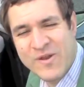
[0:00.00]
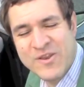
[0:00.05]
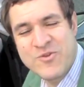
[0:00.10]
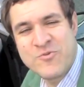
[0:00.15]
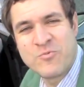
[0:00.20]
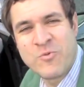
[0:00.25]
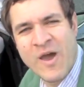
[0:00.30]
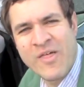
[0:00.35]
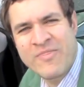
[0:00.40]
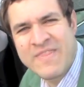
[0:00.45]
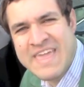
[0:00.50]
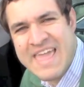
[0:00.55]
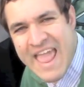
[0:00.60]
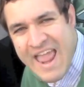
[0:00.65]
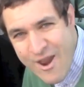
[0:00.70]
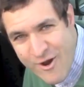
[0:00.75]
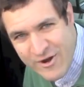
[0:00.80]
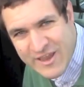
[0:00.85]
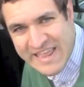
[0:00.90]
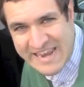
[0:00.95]
you run the
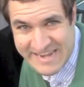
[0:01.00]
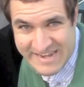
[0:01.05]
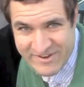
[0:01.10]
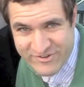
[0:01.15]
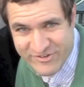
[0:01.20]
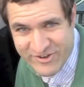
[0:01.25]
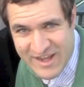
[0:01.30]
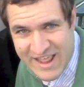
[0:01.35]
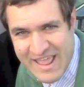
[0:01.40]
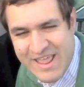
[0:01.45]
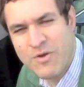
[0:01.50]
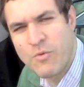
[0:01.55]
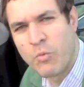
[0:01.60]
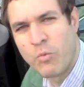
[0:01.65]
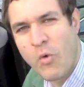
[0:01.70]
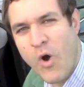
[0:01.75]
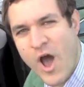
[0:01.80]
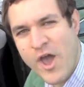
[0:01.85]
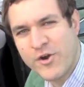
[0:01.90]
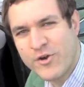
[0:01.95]
air
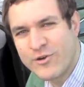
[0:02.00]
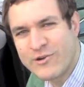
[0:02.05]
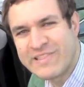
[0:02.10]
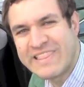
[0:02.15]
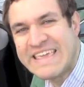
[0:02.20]
conditioning, water